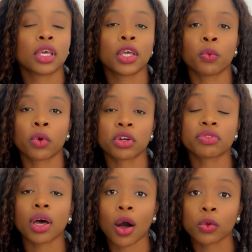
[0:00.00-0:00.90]
in one of
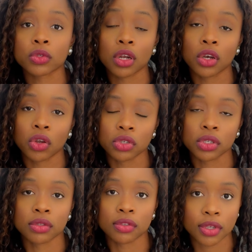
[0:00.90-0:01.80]
the outer
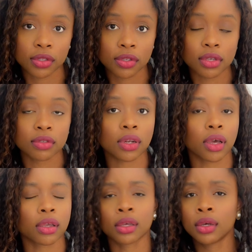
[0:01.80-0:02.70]
London cities
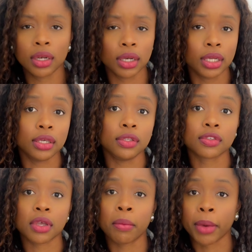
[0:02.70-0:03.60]
like Leeds,
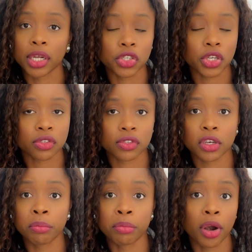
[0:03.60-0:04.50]

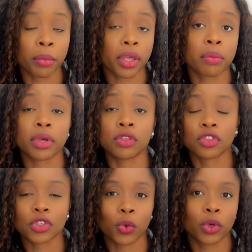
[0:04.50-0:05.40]
Manchester, Birmingham, and
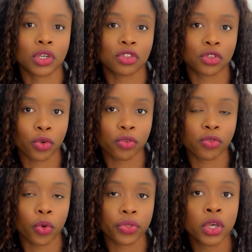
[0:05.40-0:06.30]
so on and so
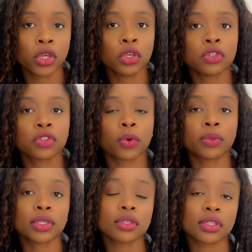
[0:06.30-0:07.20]
forth. So
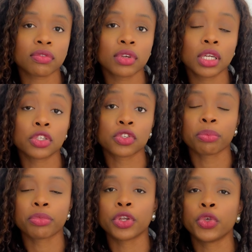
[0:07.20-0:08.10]
this is definitely
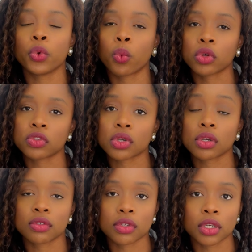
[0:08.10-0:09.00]
something you want to
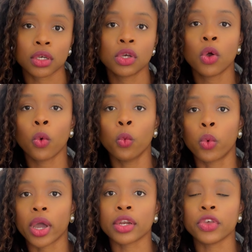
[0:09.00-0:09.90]
consider
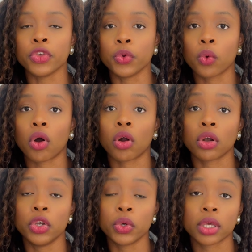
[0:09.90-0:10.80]
when you are
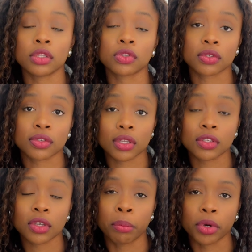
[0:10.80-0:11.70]
looking to set
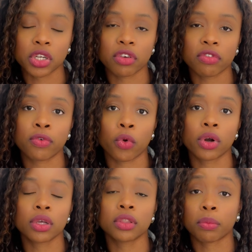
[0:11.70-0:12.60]
a budget
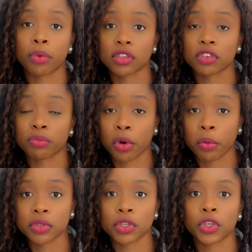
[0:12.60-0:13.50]
for the price of
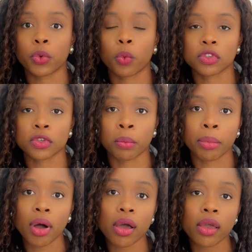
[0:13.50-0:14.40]
property you want to
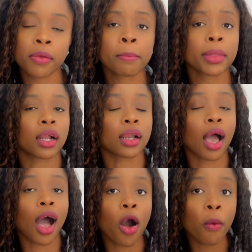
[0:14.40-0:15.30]
buy and
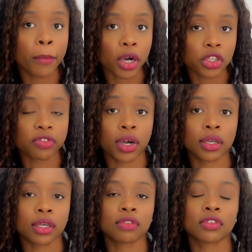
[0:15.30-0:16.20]
how much
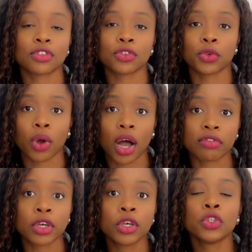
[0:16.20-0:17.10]
finances you have
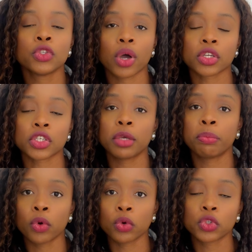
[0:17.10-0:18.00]
to actually
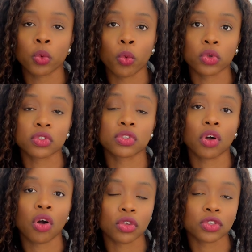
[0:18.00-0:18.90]
put towards the
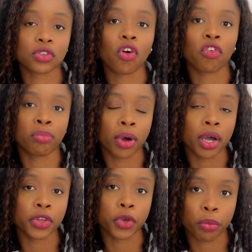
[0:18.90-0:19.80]
cost of buying your